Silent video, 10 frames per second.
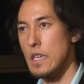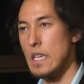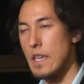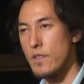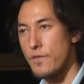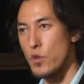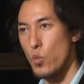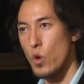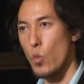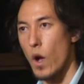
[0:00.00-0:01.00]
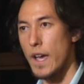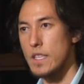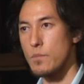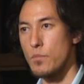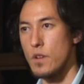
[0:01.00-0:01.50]
even if you were
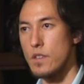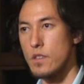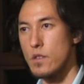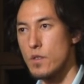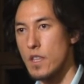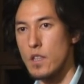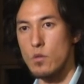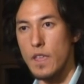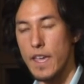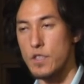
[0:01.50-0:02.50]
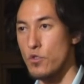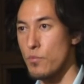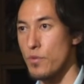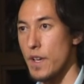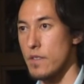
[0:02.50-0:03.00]
white but you did not own land, you were
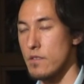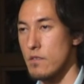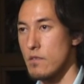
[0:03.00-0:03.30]
oppressed.